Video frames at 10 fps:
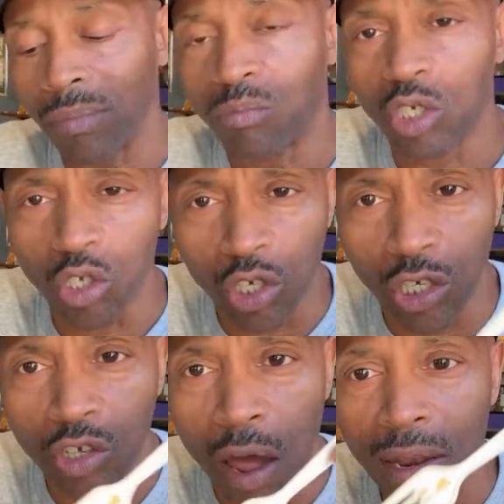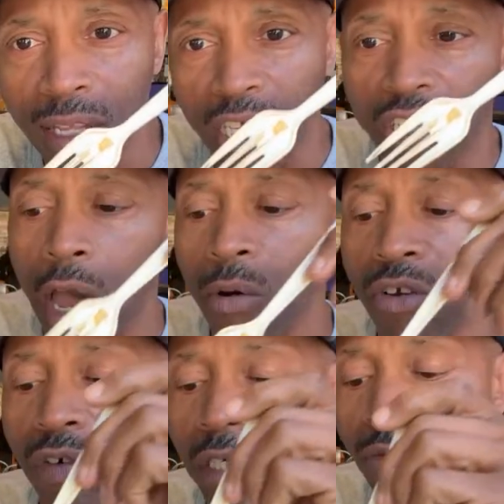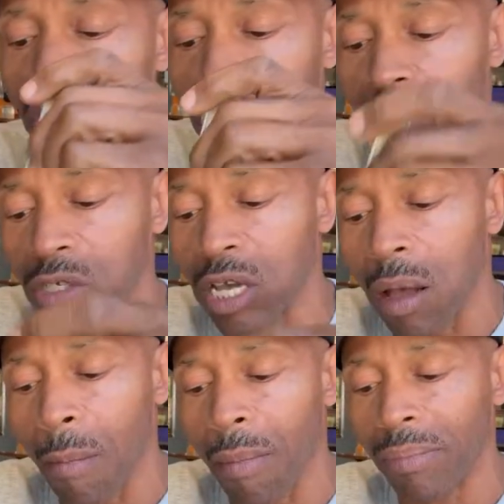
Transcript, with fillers: This is good, y'all. I like that sour cream cheese on top.